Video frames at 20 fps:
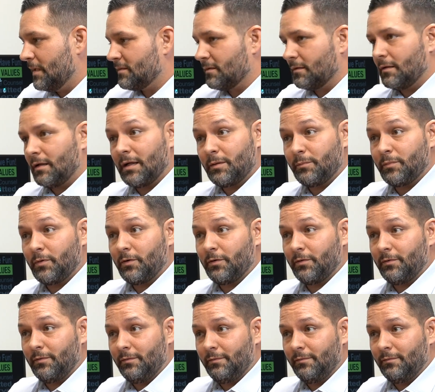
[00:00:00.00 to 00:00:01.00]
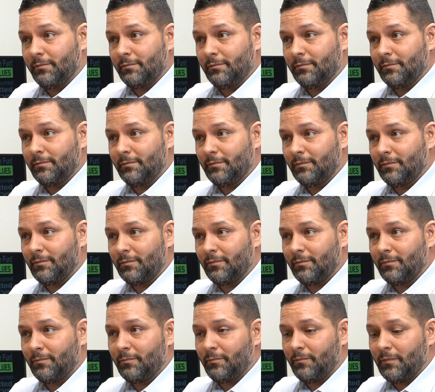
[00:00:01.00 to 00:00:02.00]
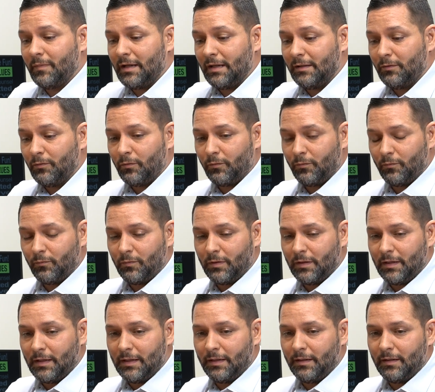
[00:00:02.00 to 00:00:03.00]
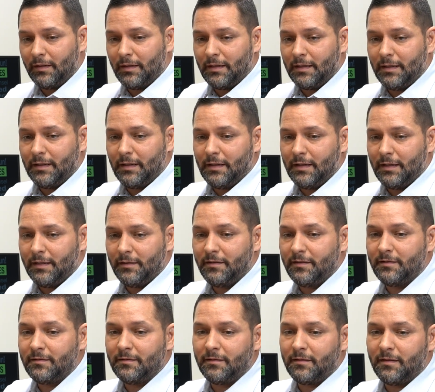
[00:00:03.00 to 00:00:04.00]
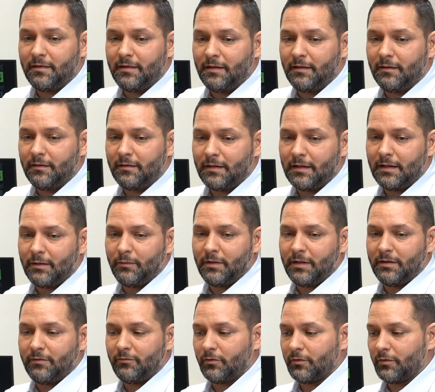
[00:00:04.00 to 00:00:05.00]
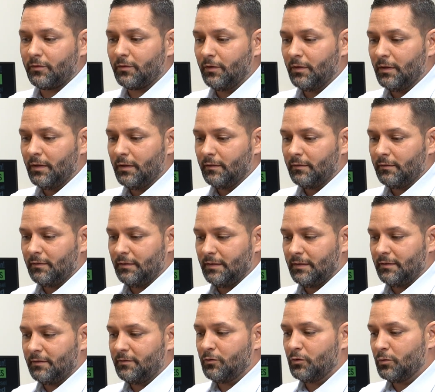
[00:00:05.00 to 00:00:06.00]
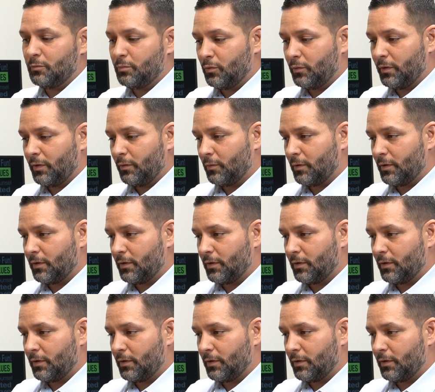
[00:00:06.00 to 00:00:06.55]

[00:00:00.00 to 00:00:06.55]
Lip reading: it's a lot of burden. I didn't think that I would ever get to a point